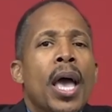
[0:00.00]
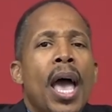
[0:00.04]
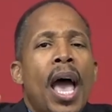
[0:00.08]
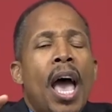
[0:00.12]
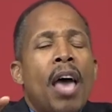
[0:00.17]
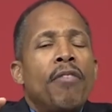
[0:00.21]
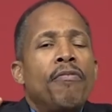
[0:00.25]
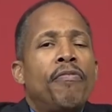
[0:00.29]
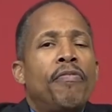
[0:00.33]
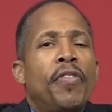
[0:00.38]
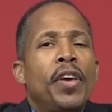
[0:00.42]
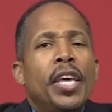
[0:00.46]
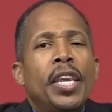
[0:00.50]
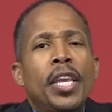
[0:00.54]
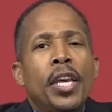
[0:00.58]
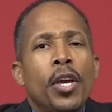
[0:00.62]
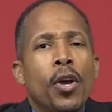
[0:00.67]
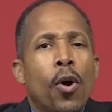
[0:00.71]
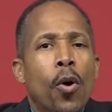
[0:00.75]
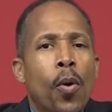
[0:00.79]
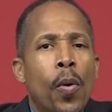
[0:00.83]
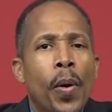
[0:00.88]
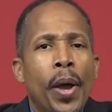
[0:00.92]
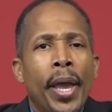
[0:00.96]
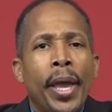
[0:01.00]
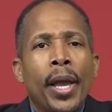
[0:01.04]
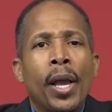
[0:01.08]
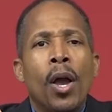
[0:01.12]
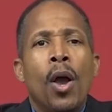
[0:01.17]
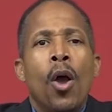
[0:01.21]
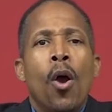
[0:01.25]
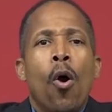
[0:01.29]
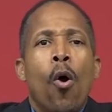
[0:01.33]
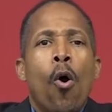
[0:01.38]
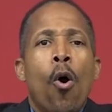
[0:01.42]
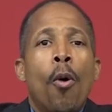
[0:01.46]
and videoing
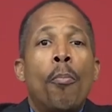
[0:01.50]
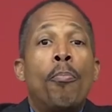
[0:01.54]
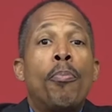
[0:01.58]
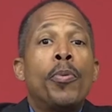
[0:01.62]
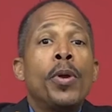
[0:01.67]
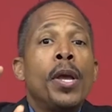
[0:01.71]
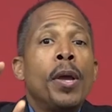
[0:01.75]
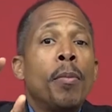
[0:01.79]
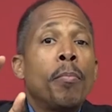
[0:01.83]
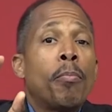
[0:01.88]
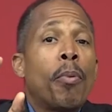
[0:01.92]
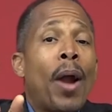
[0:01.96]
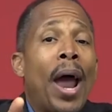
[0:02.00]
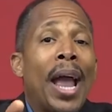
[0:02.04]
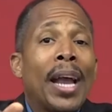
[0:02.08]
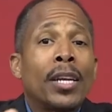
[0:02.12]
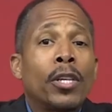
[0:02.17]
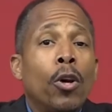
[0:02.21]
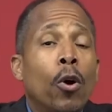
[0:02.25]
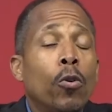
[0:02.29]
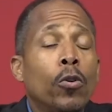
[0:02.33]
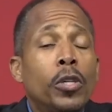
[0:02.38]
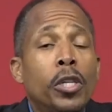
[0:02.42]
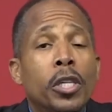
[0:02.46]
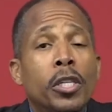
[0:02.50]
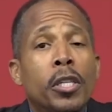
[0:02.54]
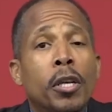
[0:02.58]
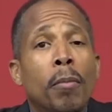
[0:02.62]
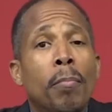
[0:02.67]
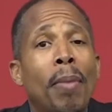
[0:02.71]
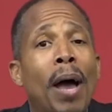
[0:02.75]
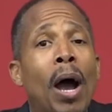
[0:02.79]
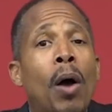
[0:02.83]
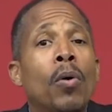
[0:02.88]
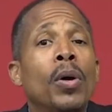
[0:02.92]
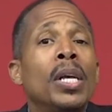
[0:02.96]
or being braggadocious
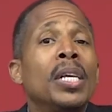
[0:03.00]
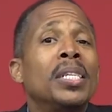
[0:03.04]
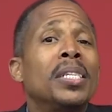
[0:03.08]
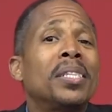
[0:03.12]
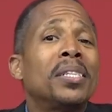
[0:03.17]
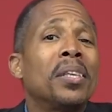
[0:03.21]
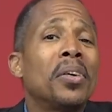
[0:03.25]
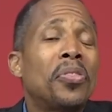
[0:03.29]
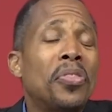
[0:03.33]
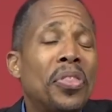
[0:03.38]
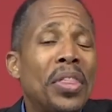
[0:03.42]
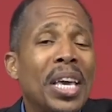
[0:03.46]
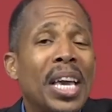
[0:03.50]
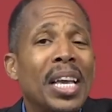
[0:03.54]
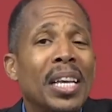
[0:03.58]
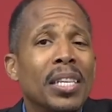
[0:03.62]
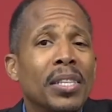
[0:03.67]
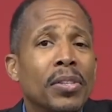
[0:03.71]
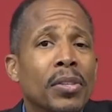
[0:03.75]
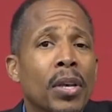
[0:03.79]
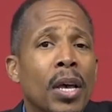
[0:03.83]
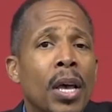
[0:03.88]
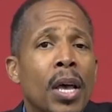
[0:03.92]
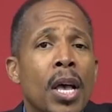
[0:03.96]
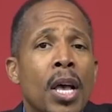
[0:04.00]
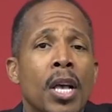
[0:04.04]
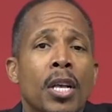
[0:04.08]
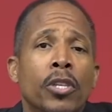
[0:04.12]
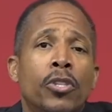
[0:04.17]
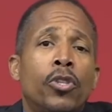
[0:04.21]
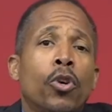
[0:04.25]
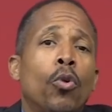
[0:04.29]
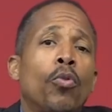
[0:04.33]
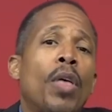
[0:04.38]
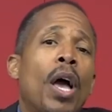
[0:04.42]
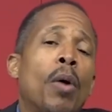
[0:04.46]
about is the things.
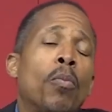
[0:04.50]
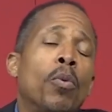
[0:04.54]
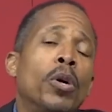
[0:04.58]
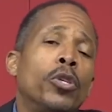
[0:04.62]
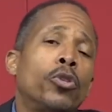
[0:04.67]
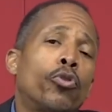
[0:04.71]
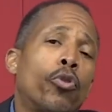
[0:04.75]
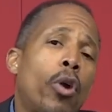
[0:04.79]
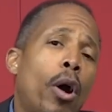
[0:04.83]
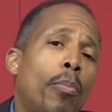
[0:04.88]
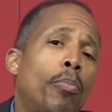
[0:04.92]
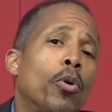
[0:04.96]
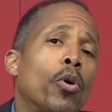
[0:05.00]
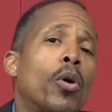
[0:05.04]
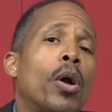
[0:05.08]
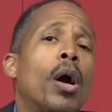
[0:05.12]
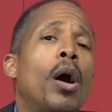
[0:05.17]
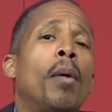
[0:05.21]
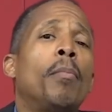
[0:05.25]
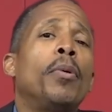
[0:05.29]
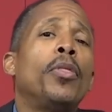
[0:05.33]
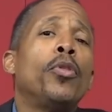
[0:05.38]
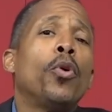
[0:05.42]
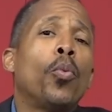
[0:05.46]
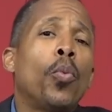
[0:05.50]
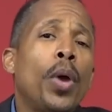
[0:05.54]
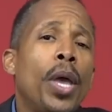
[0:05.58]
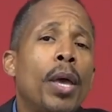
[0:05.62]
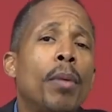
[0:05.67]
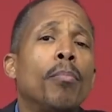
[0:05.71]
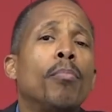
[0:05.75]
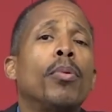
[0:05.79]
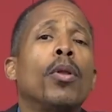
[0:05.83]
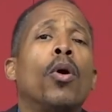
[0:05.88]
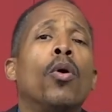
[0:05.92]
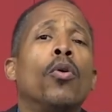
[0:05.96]
So that when trouble comes and the
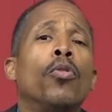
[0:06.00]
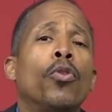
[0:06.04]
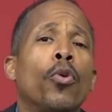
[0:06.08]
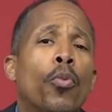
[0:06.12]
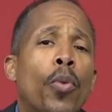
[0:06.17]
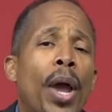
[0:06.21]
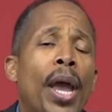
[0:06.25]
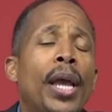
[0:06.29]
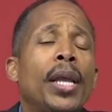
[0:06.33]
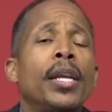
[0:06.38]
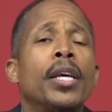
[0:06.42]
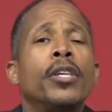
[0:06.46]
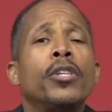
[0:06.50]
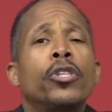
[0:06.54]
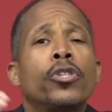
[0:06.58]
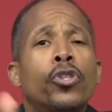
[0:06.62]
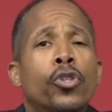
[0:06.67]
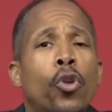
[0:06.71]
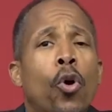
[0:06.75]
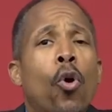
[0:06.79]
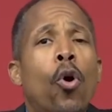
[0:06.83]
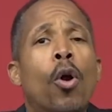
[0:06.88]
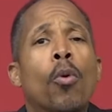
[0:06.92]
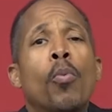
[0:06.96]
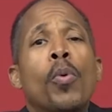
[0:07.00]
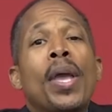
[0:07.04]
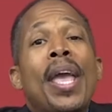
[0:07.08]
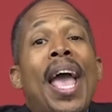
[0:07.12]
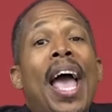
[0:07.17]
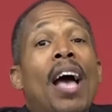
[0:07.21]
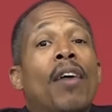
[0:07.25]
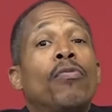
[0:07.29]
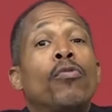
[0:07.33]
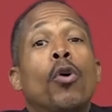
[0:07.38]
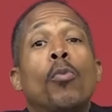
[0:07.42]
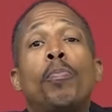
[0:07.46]
wind blow and the rain and the storm, we
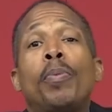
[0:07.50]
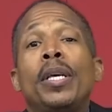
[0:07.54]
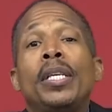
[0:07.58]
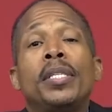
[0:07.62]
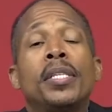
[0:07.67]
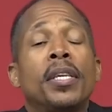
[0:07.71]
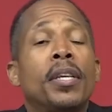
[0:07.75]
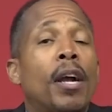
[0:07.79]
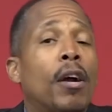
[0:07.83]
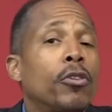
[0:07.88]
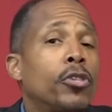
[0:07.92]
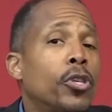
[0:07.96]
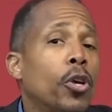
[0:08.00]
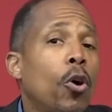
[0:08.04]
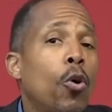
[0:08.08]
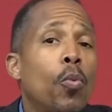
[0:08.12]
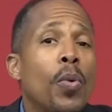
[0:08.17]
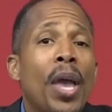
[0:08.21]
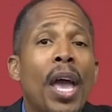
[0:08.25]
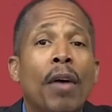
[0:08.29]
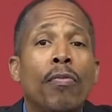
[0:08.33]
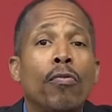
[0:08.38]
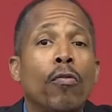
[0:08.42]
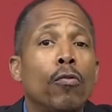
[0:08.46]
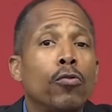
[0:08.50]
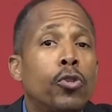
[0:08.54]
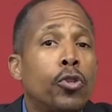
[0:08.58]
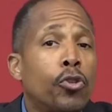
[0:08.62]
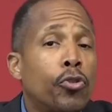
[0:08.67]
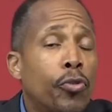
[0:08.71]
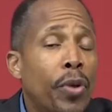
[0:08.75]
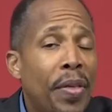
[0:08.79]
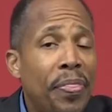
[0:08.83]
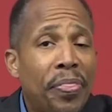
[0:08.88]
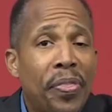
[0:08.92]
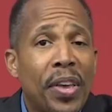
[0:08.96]
have no peace in our soul. We have no
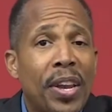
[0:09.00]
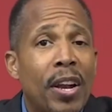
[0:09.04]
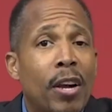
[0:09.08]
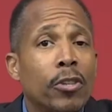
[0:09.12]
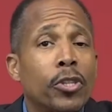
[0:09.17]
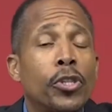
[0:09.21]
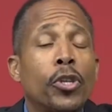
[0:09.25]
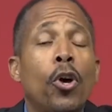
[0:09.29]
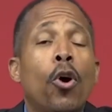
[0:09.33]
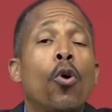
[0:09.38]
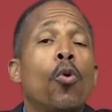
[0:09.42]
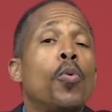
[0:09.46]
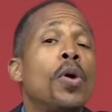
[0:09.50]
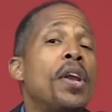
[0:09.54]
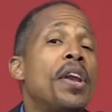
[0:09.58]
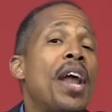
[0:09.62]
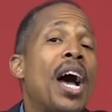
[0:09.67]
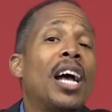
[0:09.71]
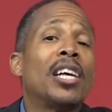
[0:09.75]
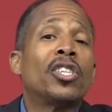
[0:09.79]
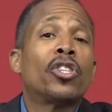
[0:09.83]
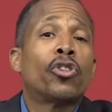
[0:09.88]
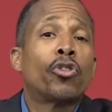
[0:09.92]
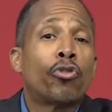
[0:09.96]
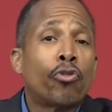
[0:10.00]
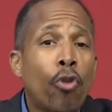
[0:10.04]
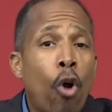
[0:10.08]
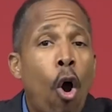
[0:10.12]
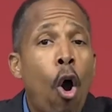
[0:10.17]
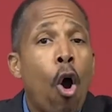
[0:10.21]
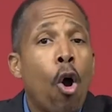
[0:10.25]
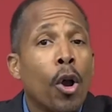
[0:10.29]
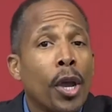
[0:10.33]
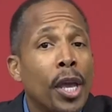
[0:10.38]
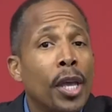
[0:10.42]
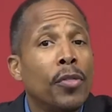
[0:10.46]
strength in our soul. We're not
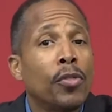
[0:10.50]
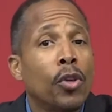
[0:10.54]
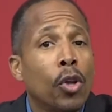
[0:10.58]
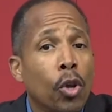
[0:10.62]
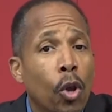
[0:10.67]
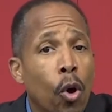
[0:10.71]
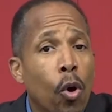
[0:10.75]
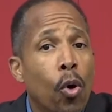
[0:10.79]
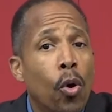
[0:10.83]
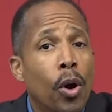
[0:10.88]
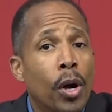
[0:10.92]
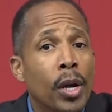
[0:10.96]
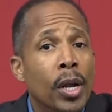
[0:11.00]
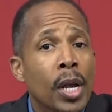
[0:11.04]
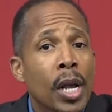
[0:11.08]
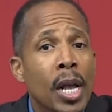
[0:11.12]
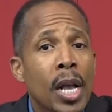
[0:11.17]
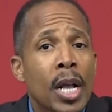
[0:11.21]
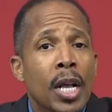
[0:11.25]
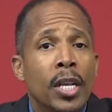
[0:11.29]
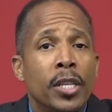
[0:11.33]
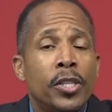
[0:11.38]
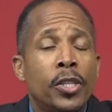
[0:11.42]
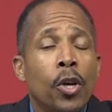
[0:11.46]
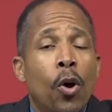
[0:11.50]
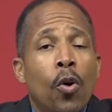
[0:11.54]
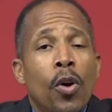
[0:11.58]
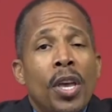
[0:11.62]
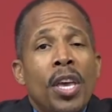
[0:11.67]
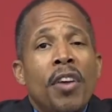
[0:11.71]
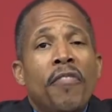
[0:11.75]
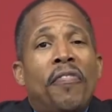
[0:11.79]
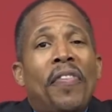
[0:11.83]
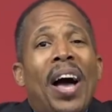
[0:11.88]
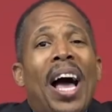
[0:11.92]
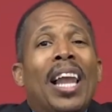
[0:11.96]
strong in the Lord. So
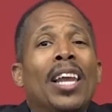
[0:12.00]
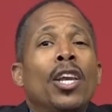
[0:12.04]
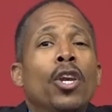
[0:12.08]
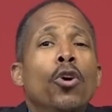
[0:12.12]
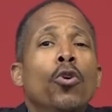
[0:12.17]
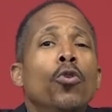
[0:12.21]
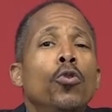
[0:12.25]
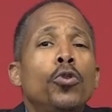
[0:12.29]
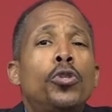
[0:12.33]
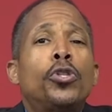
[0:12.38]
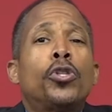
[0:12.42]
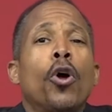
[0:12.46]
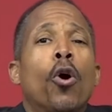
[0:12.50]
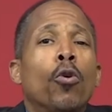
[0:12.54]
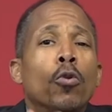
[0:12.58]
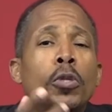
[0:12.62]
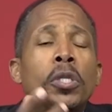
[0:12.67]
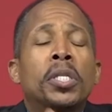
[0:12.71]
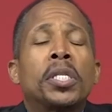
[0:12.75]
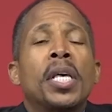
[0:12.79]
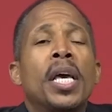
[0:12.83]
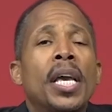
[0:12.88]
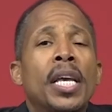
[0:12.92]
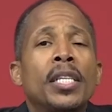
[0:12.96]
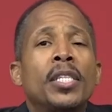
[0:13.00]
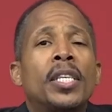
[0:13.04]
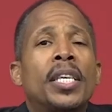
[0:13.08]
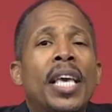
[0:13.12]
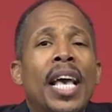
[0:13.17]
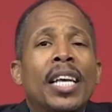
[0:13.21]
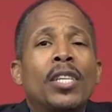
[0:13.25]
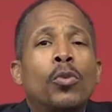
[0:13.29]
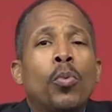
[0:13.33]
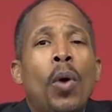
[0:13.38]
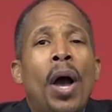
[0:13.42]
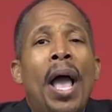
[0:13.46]
if I lose those things,
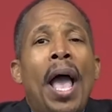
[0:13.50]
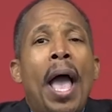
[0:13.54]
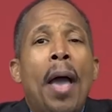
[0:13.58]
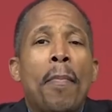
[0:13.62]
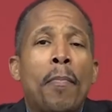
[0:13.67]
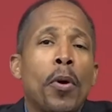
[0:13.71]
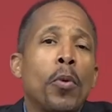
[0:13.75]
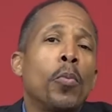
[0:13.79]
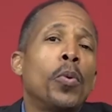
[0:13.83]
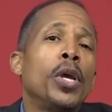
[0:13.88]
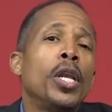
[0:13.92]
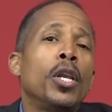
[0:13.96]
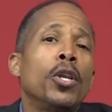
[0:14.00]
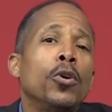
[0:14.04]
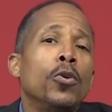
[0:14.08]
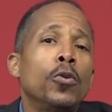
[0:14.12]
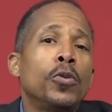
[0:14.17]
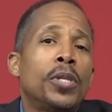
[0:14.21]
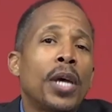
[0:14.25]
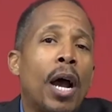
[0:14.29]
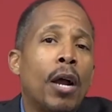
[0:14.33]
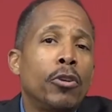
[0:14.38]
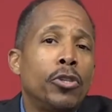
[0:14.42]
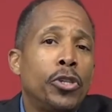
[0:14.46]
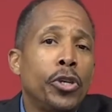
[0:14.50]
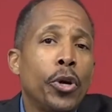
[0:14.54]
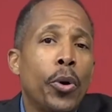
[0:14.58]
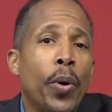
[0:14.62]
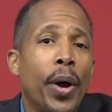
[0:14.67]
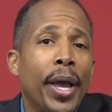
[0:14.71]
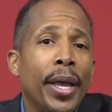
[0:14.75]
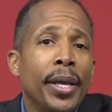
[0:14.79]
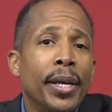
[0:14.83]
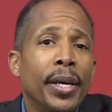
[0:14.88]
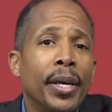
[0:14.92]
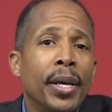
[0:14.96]
guess what happened? We lose lose our
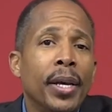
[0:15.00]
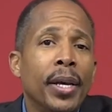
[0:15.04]
joy.